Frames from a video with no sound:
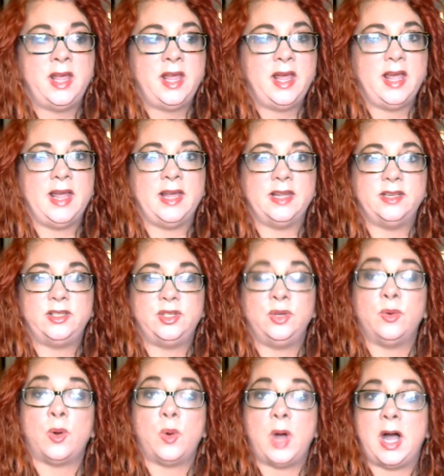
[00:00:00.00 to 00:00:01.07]
and to
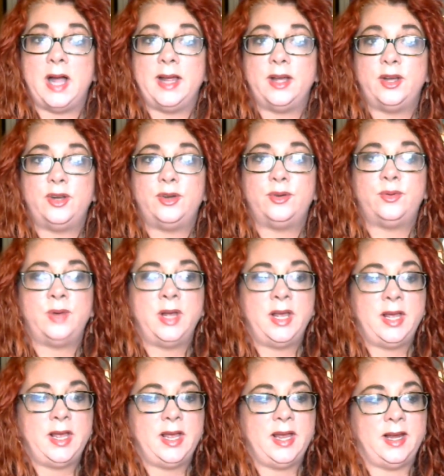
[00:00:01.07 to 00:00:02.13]
Ohio
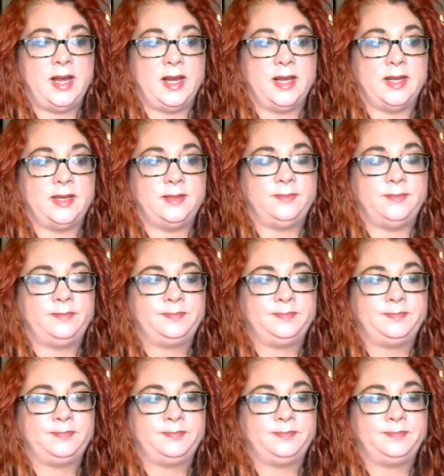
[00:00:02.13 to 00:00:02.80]
and